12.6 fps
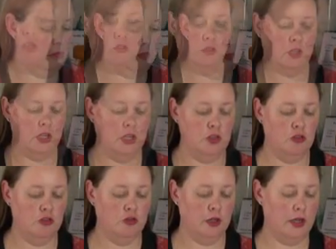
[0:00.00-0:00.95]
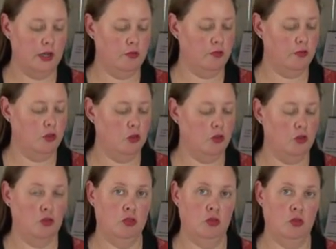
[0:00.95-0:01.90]
So now you should have
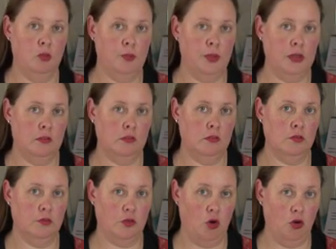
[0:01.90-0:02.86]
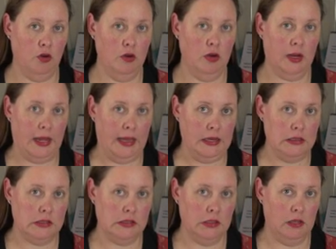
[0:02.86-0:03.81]
2 pieces of cotton
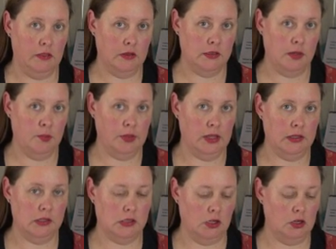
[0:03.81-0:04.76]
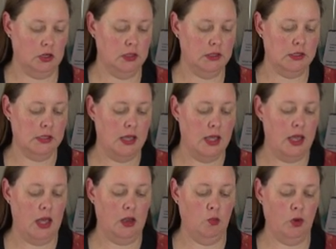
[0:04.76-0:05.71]
cut in the template size
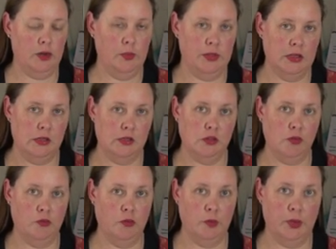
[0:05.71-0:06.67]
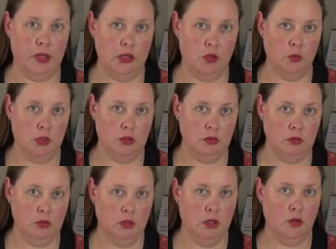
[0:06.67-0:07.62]
and 1 piece of the PUL,
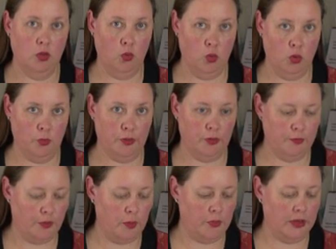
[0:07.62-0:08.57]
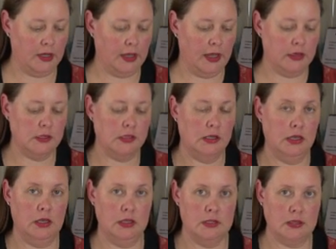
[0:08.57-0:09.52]
the waterproof fabric, cut
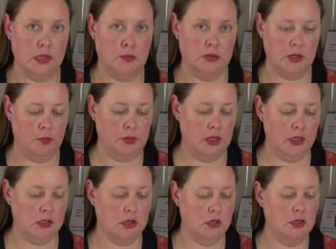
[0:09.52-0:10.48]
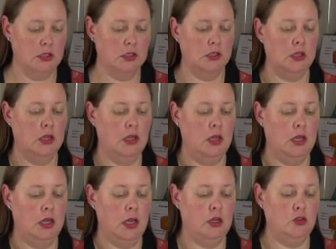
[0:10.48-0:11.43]
in the same template size,
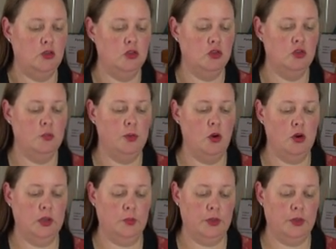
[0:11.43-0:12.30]
and your 2 pocket